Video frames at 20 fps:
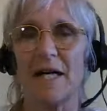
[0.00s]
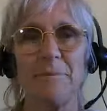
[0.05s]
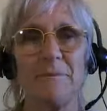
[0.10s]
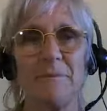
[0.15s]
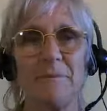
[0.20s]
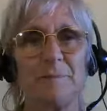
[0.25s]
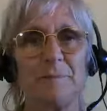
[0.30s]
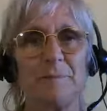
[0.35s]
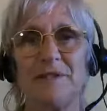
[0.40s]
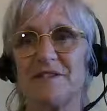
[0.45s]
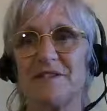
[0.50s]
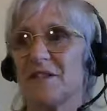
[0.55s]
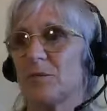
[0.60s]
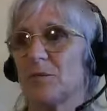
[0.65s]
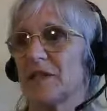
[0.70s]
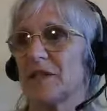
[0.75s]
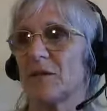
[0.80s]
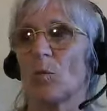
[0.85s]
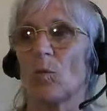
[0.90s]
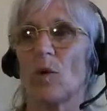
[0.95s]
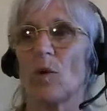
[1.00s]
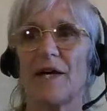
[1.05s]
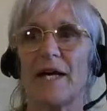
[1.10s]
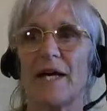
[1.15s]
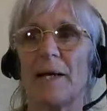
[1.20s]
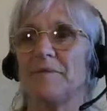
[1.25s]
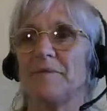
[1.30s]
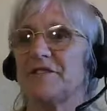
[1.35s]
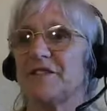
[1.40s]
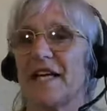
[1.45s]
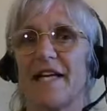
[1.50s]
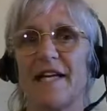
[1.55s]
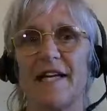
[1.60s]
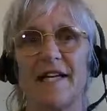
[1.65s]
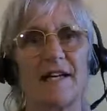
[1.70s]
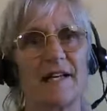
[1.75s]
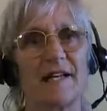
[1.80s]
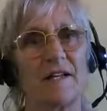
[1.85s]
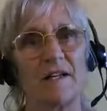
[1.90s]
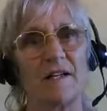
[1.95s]
i'm not busy with what i'm
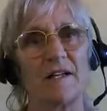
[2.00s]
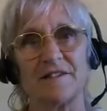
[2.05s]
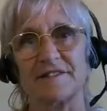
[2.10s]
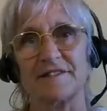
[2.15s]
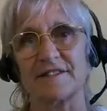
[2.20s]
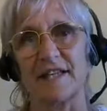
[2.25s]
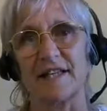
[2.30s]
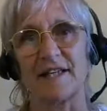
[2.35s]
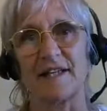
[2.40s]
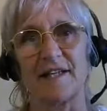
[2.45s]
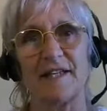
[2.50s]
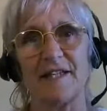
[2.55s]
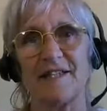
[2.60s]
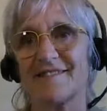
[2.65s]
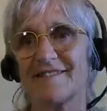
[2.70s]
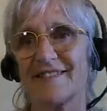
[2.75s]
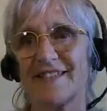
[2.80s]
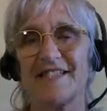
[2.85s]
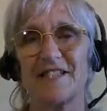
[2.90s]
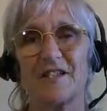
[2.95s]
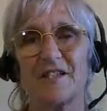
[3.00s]
saying and not saying it's in mm.